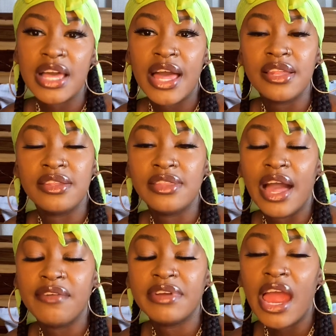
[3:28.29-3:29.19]
and that
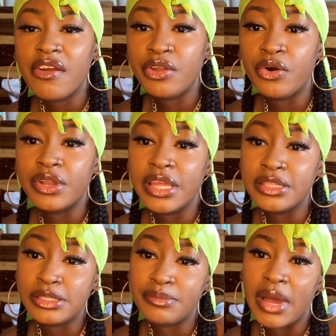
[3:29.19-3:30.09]
have carried on
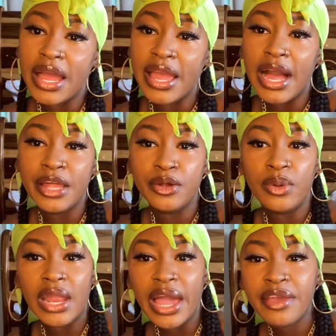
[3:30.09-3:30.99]
into my adult
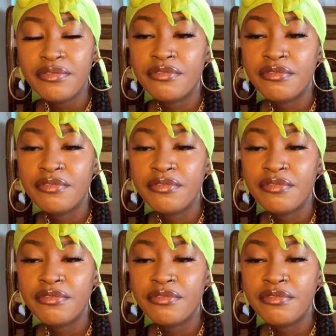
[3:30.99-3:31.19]
life.